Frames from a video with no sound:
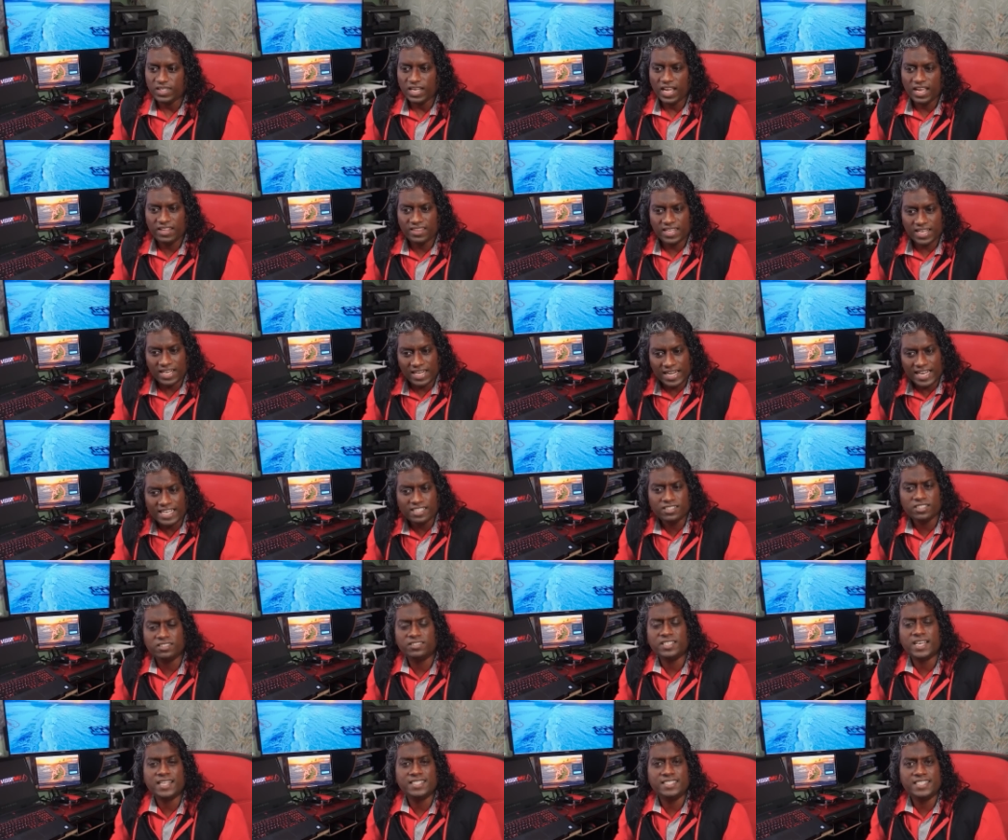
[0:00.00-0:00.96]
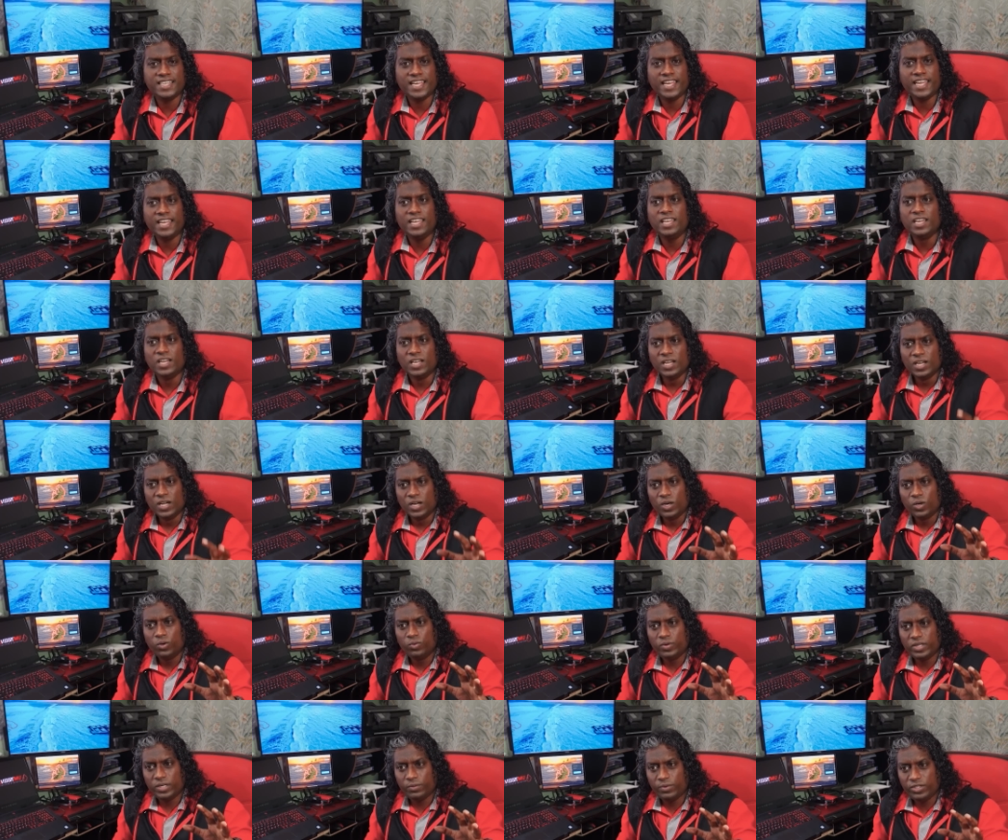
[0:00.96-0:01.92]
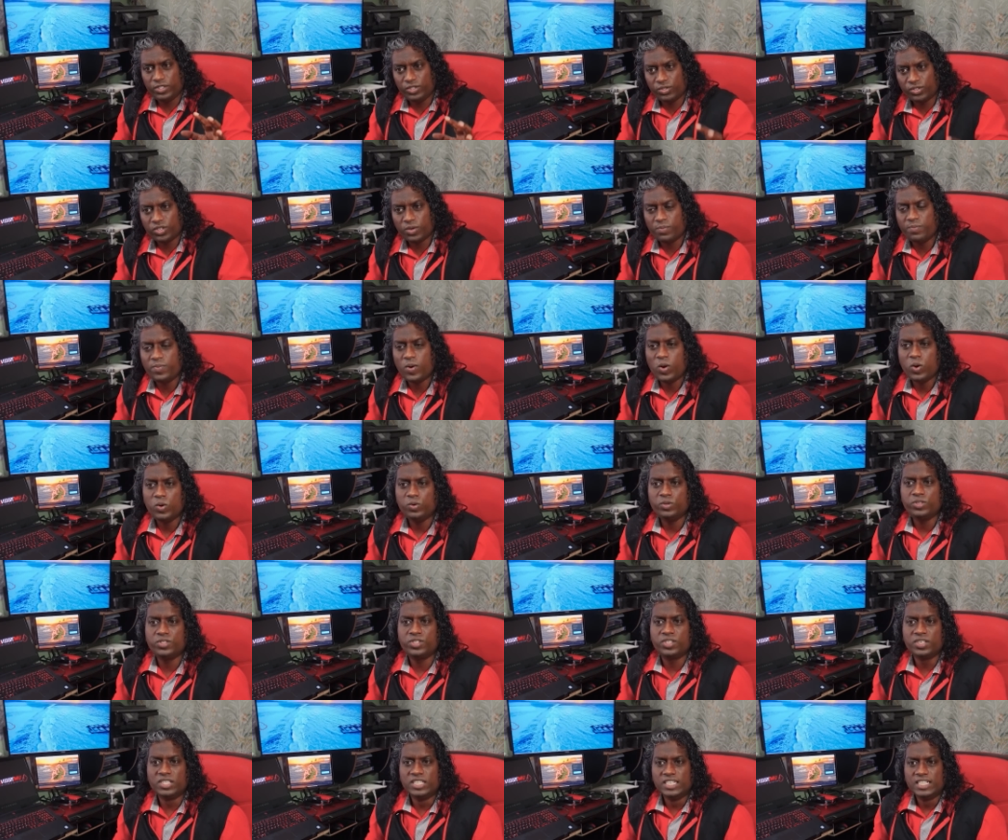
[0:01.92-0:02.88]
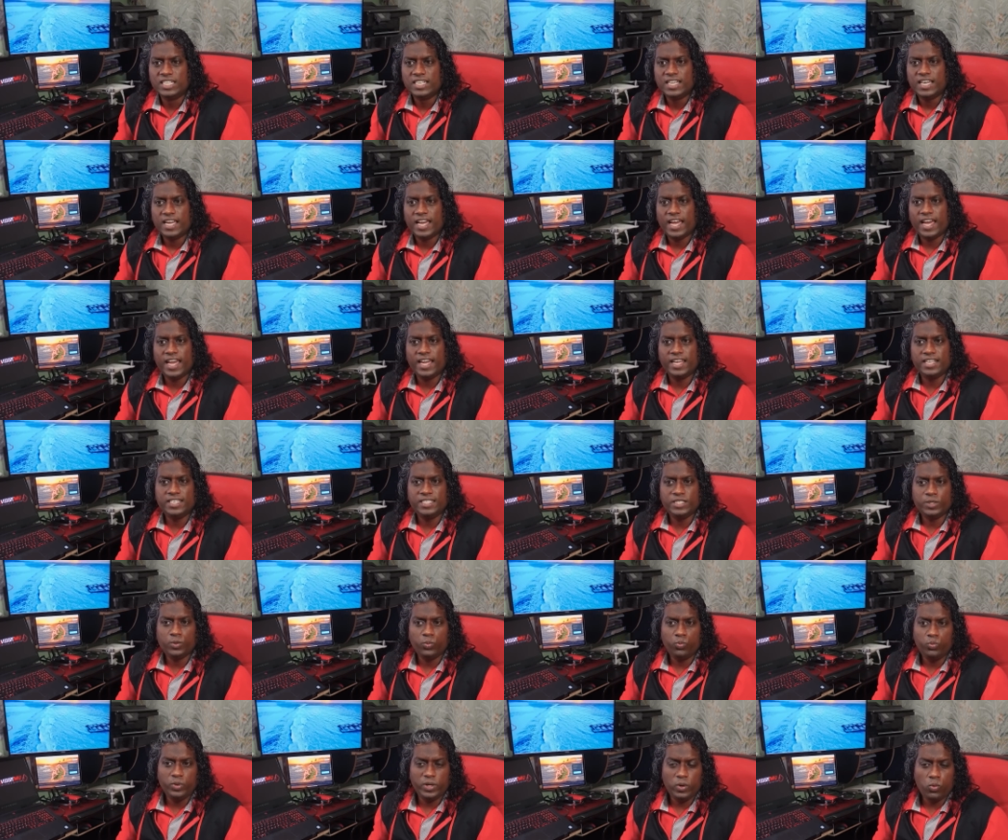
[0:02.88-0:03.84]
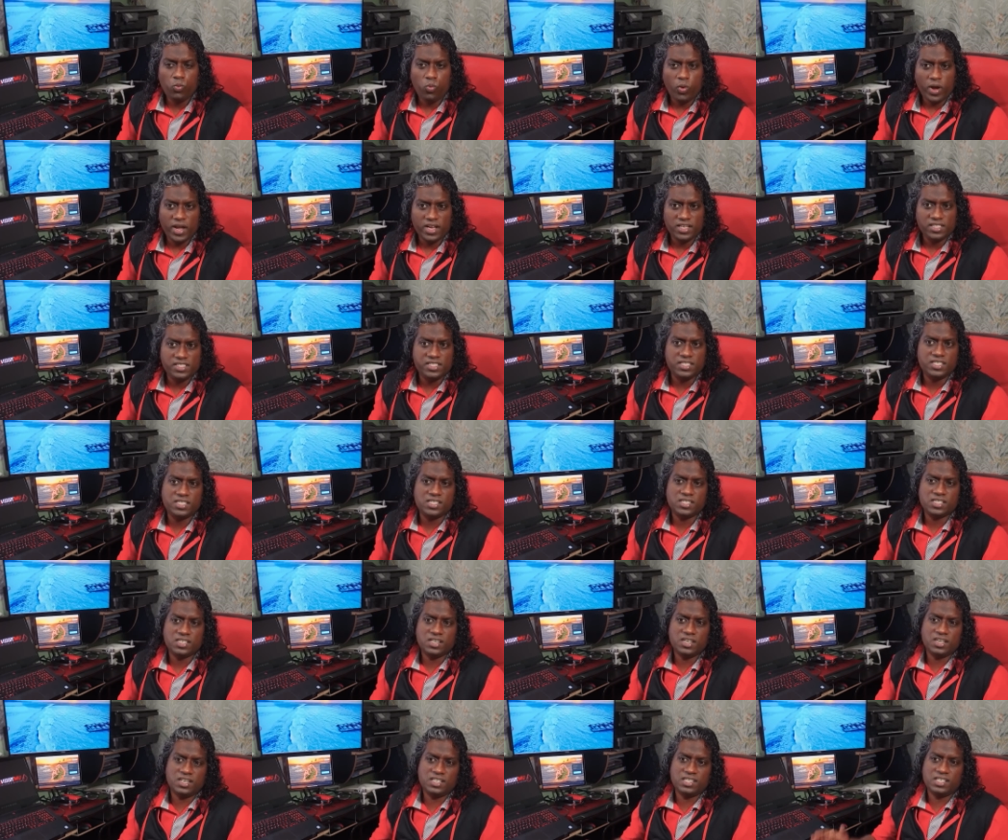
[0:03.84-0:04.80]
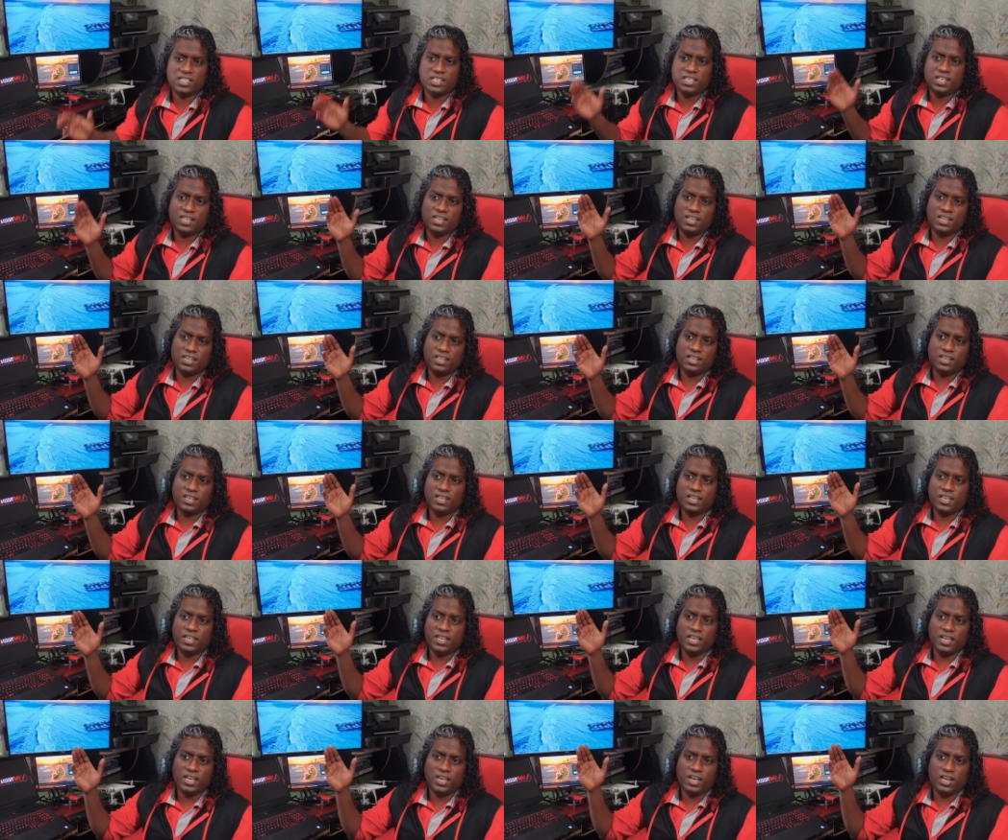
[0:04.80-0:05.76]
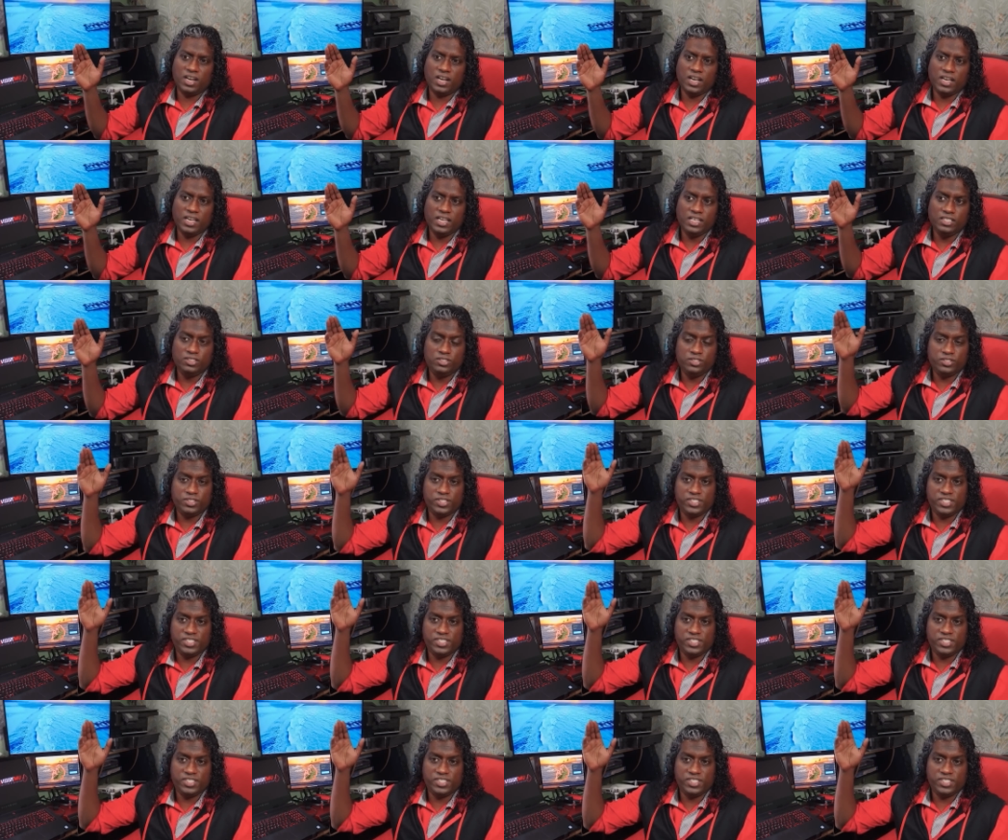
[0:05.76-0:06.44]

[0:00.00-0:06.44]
And then later that day, we took a boat and we went into the